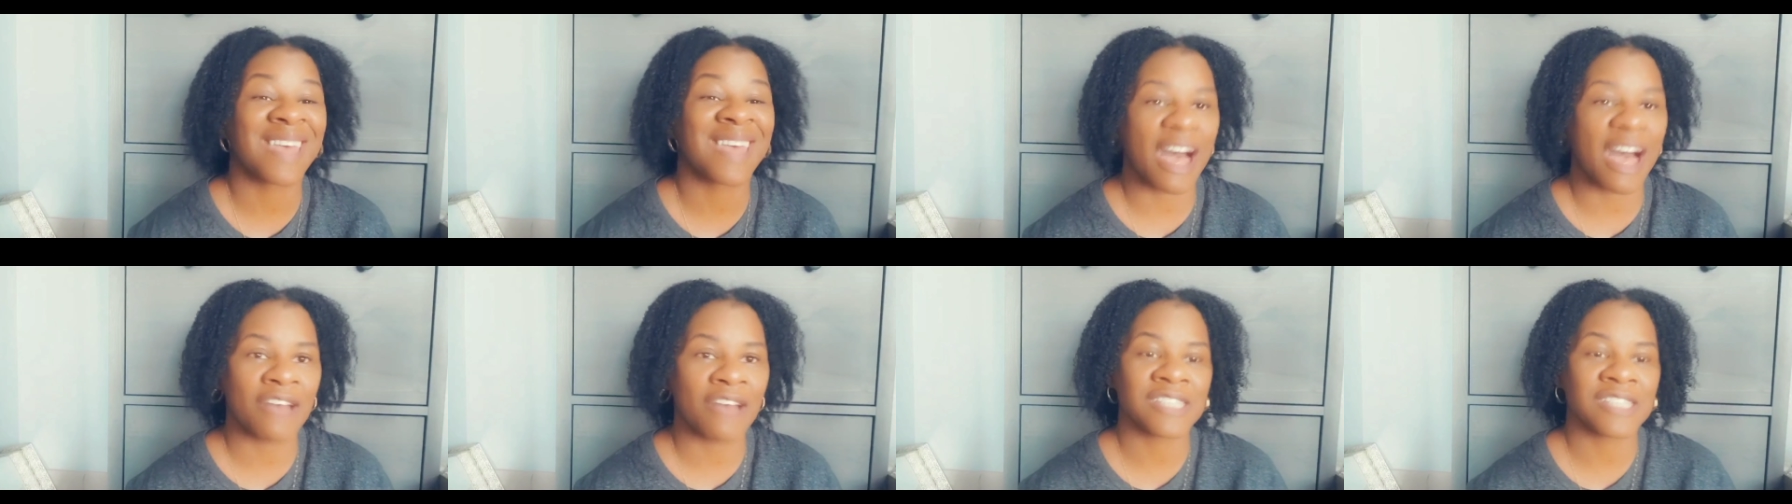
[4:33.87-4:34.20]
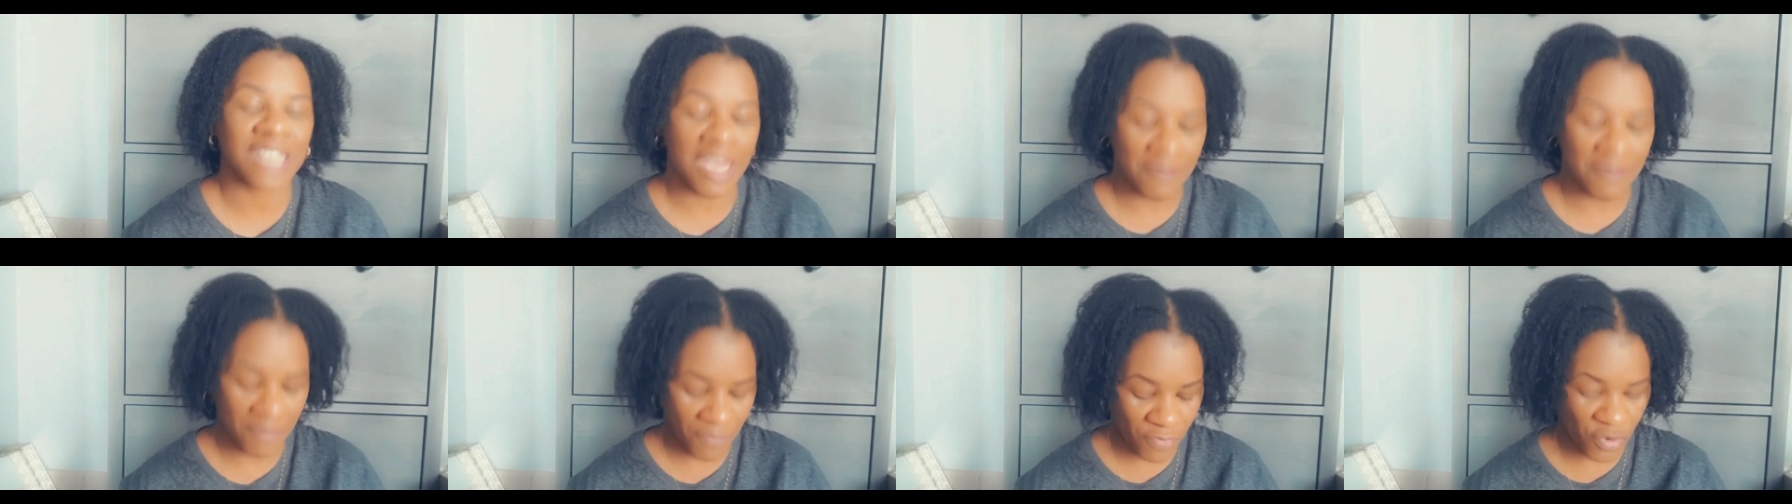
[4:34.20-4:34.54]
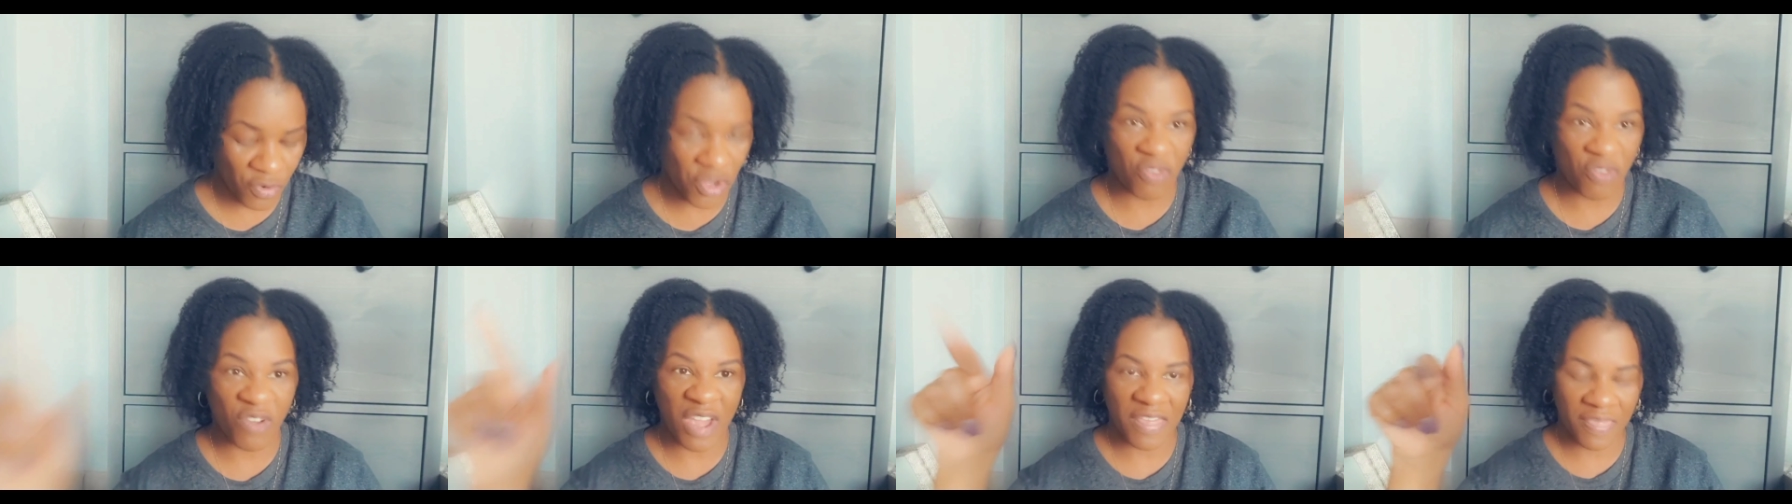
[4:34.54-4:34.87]
I'll save it
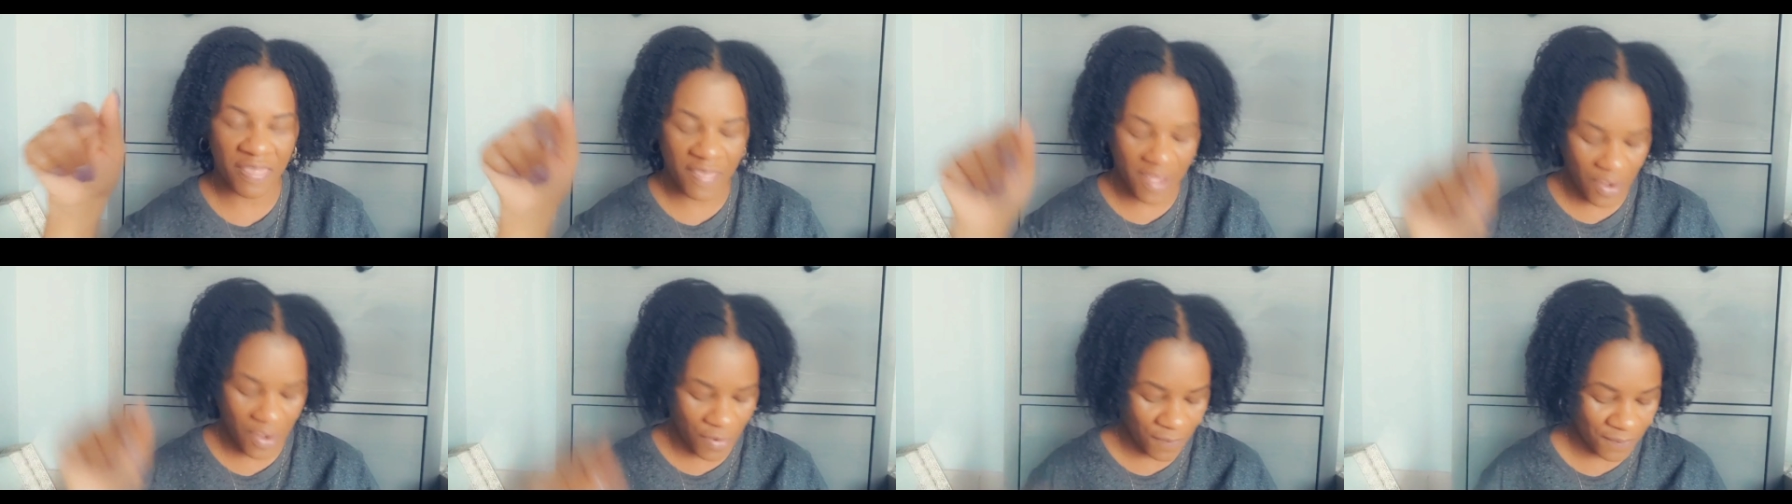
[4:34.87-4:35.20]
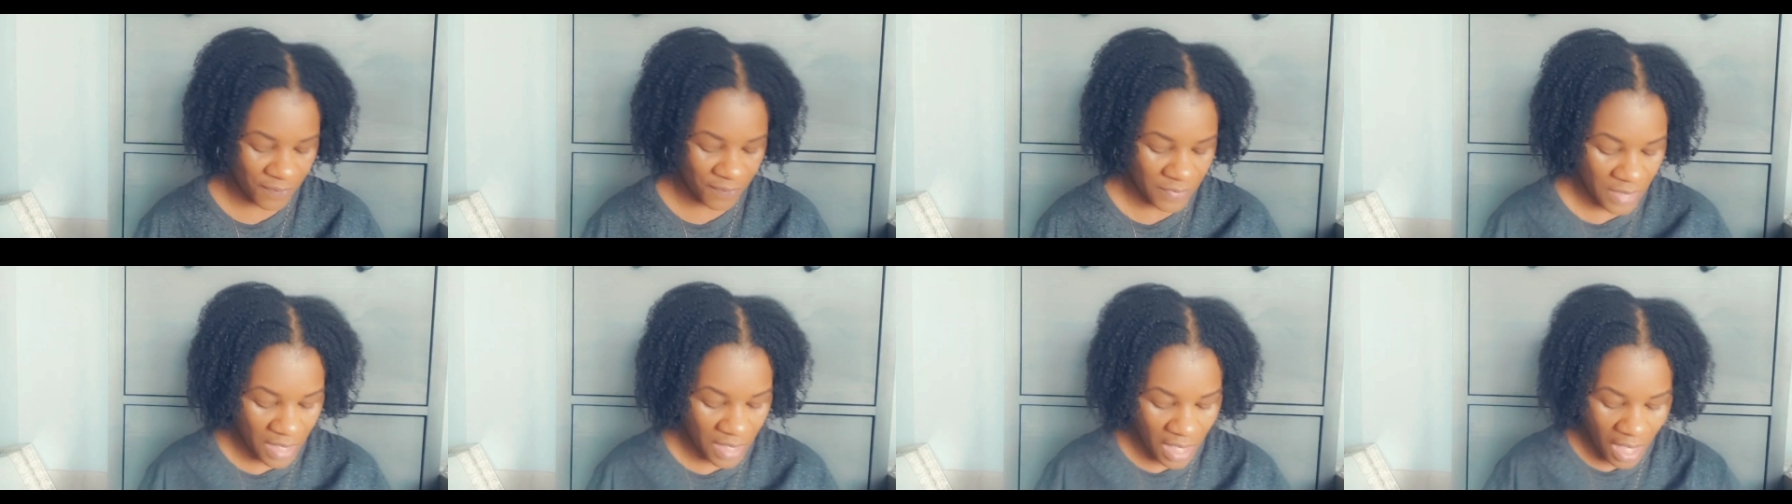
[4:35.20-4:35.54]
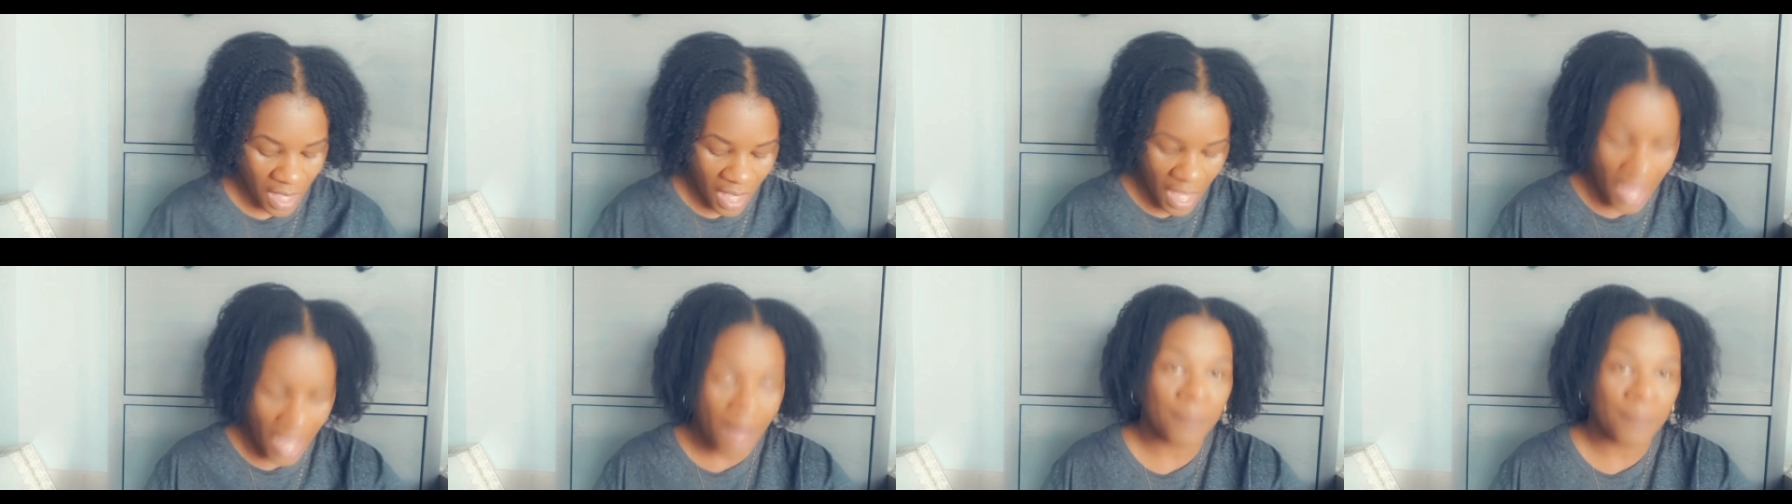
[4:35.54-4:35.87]
for you right there.
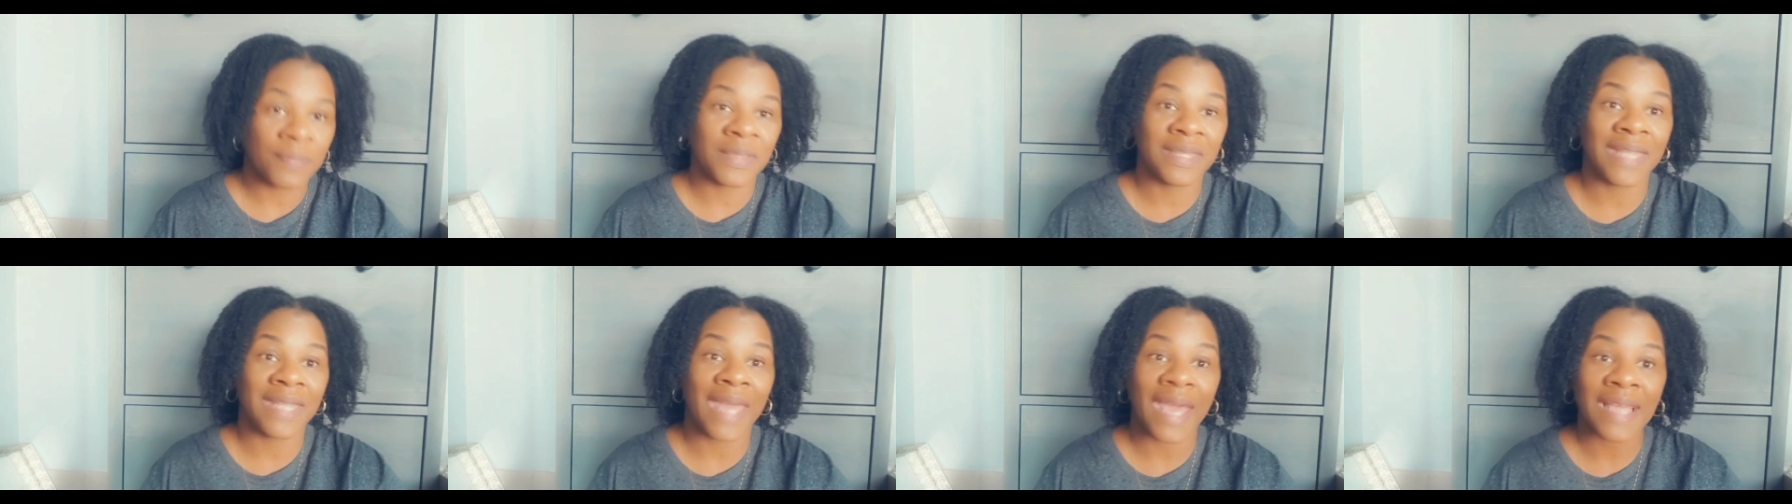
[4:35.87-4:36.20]
Um,